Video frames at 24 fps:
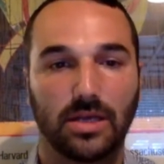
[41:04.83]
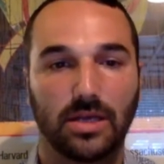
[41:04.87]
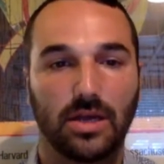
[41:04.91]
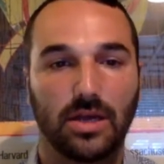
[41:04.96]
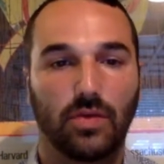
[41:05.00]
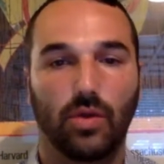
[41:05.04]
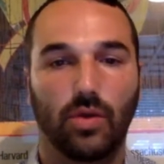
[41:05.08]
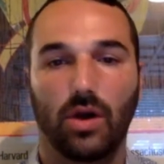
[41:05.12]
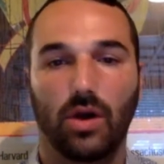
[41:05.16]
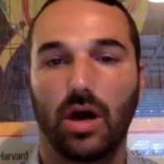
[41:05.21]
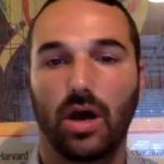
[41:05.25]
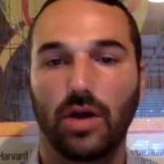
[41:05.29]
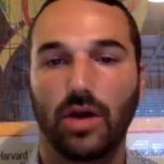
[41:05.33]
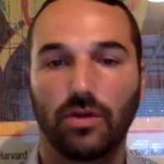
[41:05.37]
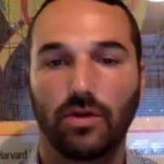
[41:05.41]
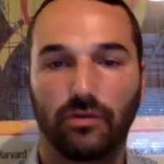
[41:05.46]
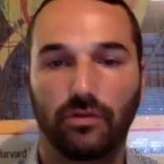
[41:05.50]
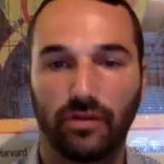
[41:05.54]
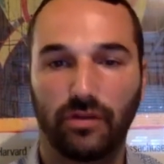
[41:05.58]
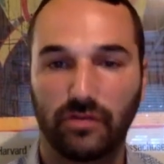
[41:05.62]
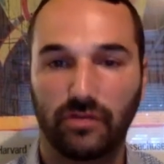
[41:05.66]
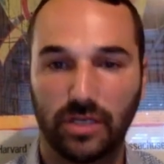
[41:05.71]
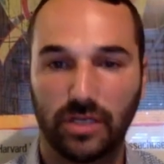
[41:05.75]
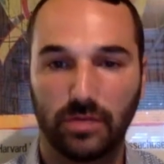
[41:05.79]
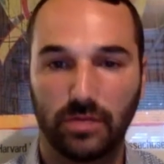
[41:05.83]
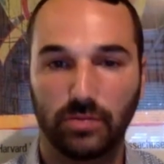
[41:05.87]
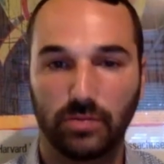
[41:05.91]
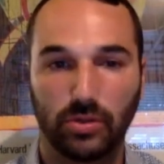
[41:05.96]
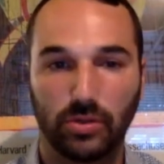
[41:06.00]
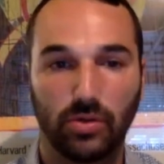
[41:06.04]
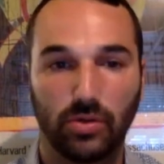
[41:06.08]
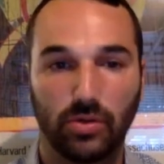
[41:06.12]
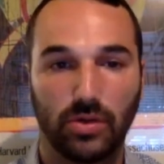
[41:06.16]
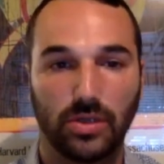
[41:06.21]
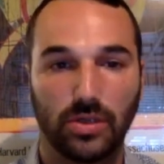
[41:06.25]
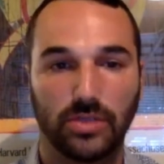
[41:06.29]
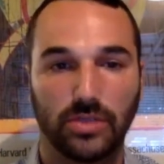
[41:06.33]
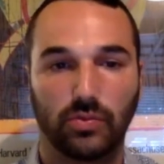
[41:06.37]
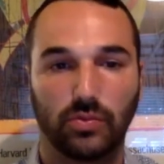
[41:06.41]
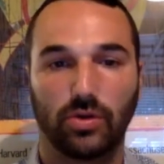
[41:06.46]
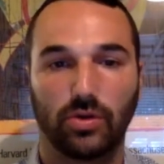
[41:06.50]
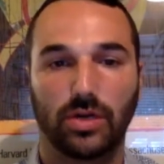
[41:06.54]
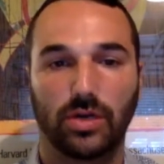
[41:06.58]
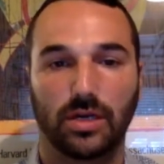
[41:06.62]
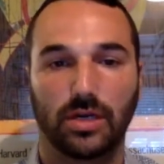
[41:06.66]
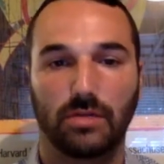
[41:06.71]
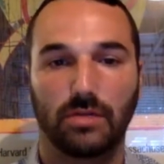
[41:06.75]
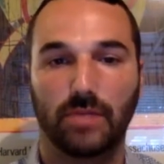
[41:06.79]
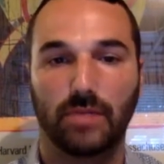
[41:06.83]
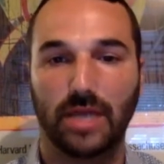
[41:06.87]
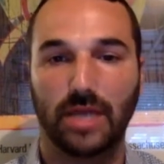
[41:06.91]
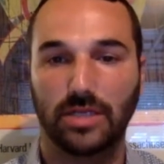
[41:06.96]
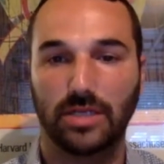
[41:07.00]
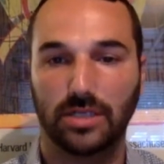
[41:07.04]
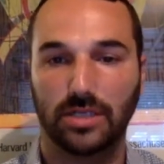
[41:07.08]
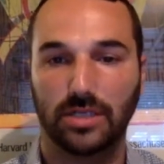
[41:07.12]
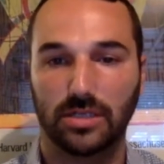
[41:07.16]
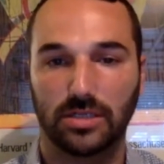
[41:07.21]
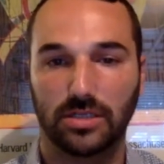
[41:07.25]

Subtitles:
where 150 employees work in a benching